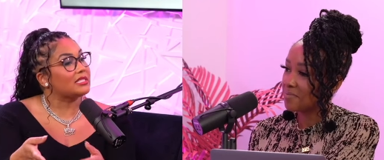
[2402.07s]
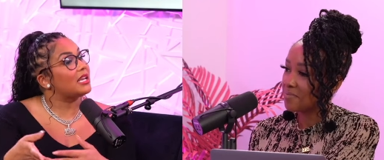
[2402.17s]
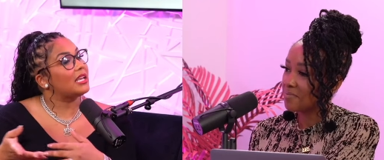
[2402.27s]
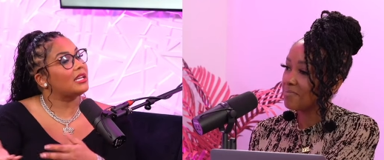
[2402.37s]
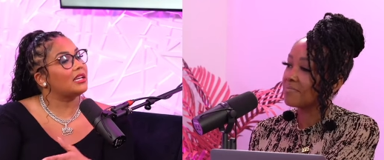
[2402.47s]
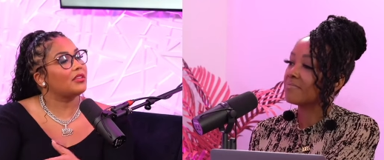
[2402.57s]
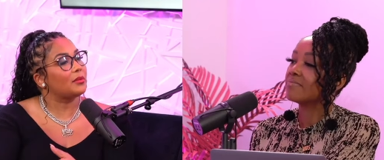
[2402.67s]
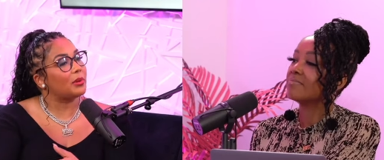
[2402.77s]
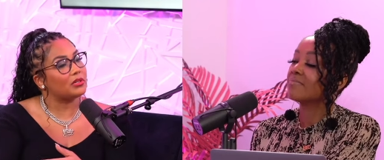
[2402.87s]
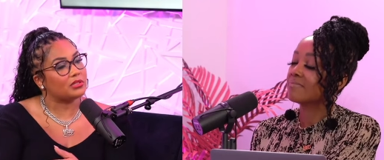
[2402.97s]
Speaker 1: that any other
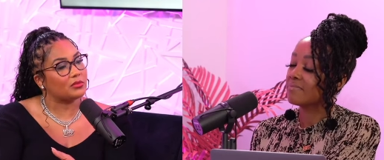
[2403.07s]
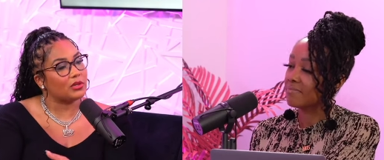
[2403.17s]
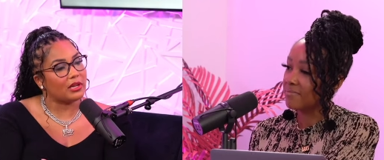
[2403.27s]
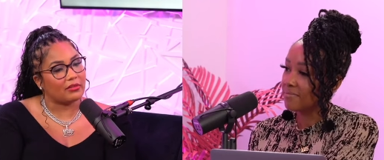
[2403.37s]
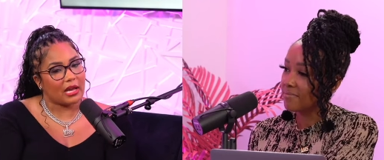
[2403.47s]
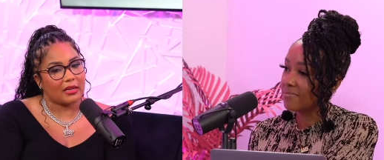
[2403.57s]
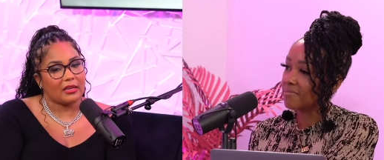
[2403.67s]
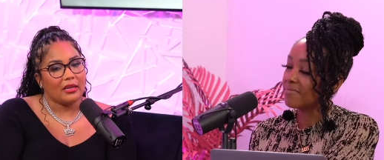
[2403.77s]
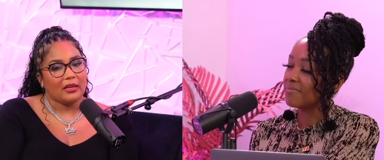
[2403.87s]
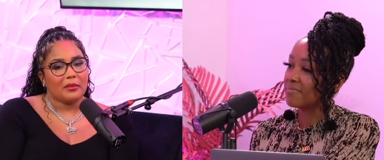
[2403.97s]
person would have gotten.
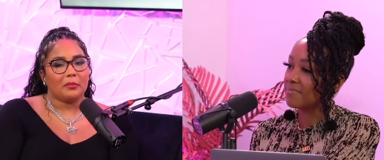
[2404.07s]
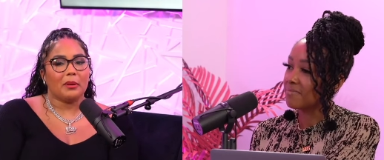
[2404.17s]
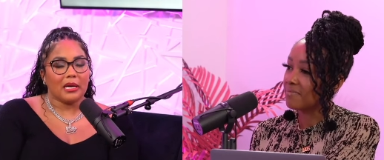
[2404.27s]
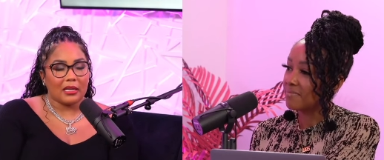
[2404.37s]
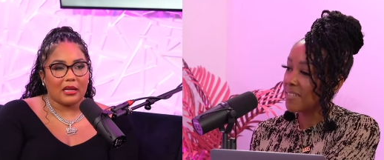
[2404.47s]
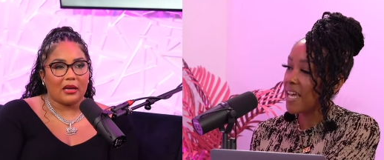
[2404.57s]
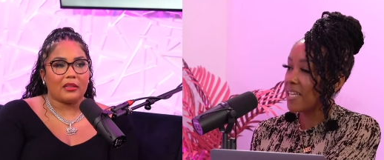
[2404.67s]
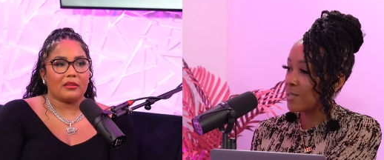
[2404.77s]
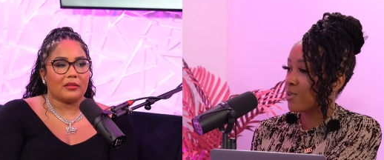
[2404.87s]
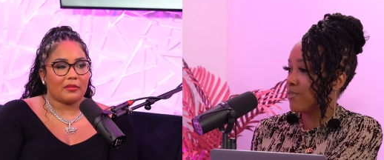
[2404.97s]
But and
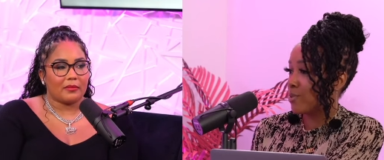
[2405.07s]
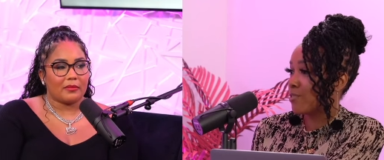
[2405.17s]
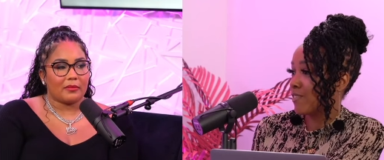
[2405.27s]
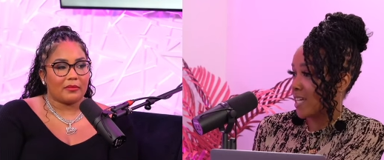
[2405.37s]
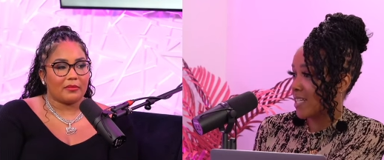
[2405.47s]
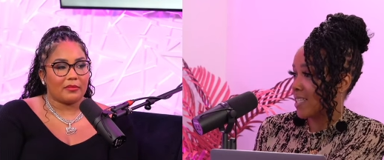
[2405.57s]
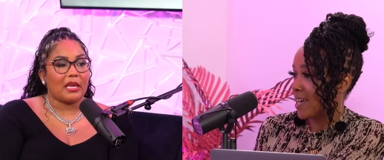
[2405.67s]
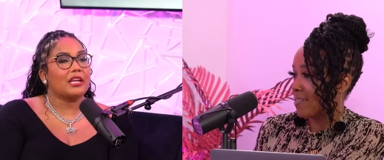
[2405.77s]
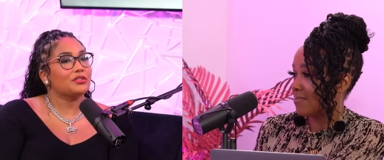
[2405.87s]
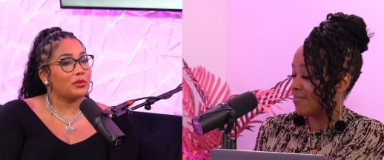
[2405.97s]
his
Speaker 2: review reflected that.
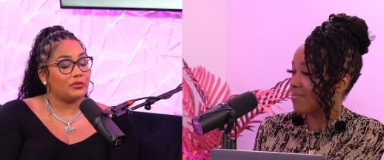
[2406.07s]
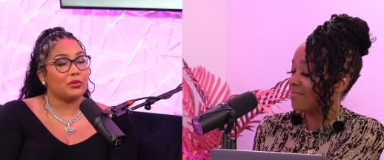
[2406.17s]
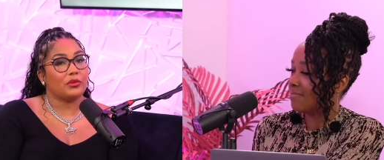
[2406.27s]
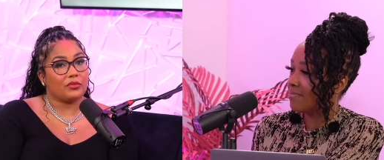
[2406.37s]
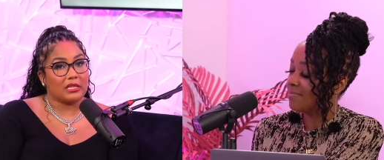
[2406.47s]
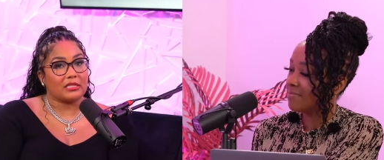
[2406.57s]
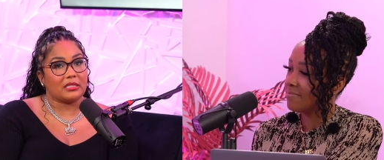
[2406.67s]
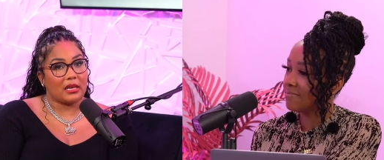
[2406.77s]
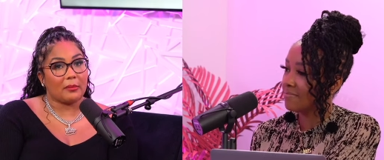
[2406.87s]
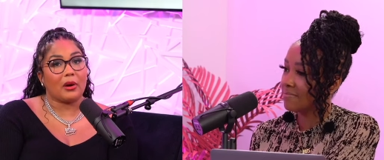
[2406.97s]
Speaker 1: And his review reflected
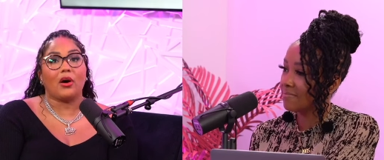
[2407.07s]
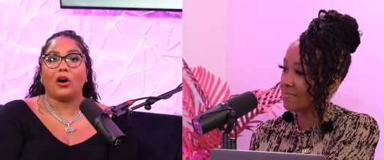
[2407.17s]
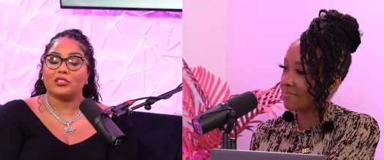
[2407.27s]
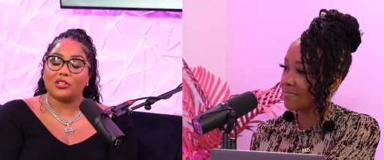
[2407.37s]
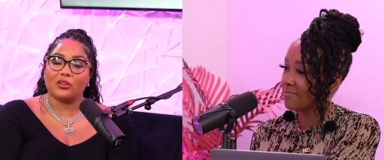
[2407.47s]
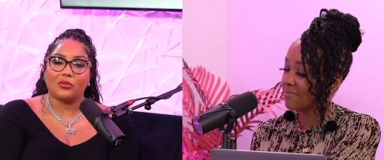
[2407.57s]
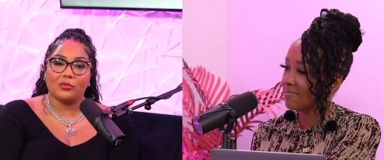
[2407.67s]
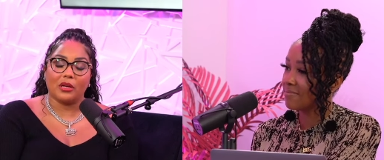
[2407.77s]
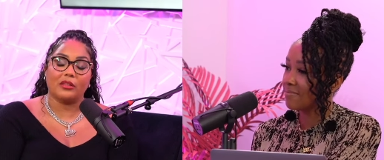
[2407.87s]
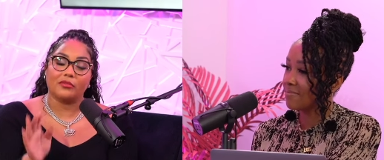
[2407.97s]
that. But also
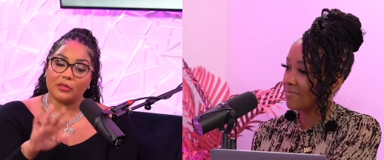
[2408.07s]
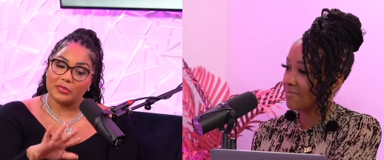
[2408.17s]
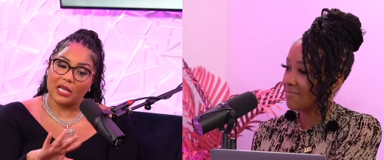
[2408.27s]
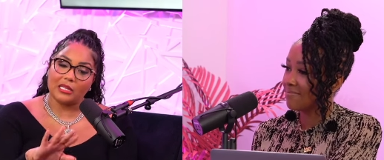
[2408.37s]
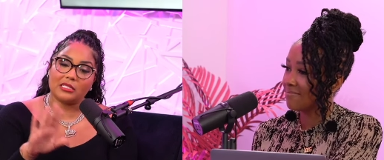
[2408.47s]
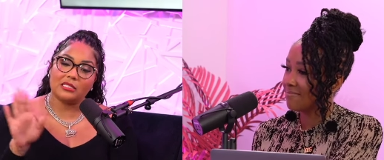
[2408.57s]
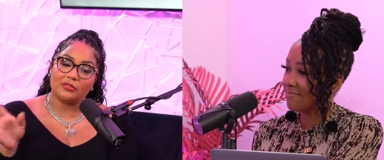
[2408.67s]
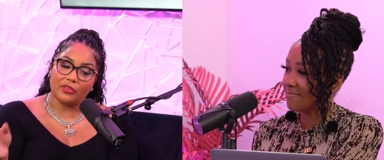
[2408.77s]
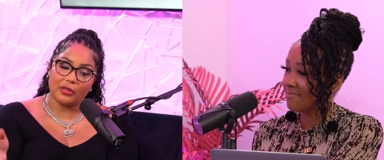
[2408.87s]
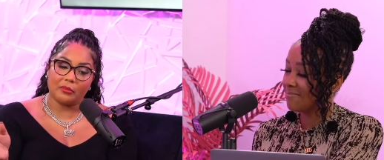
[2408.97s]
on the flip side, to
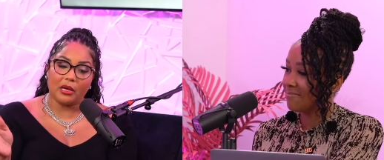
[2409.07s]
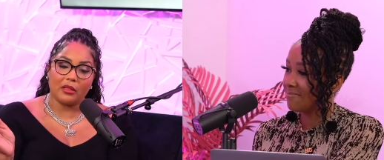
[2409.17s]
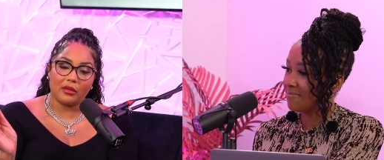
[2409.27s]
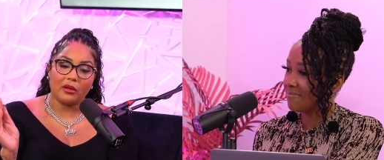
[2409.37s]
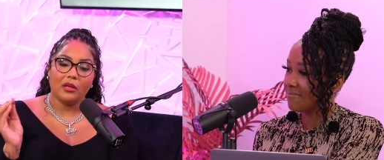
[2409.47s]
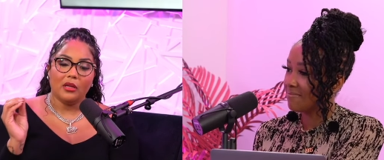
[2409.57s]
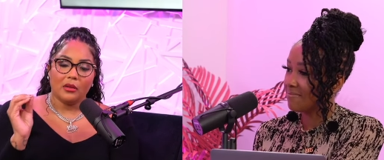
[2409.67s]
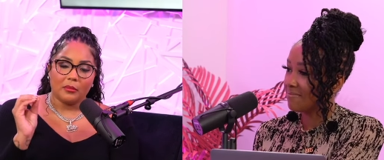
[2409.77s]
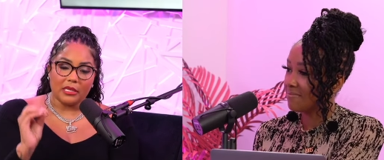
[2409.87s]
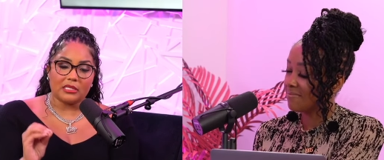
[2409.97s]
defend my other
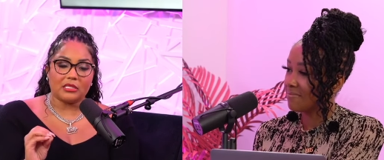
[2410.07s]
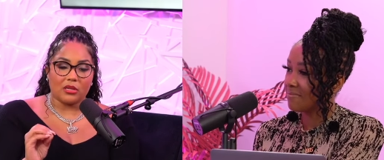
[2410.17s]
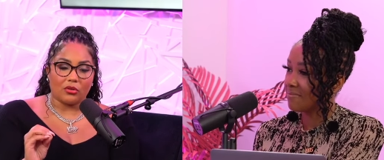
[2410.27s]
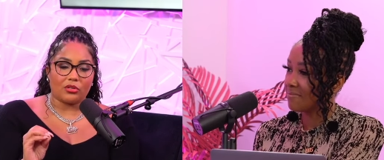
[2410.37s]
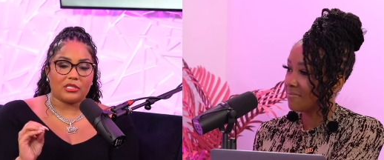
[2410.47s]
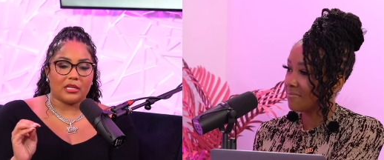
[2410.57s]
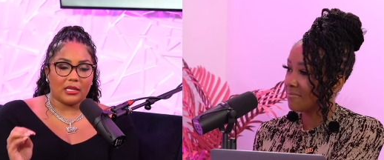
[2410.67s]
business owners in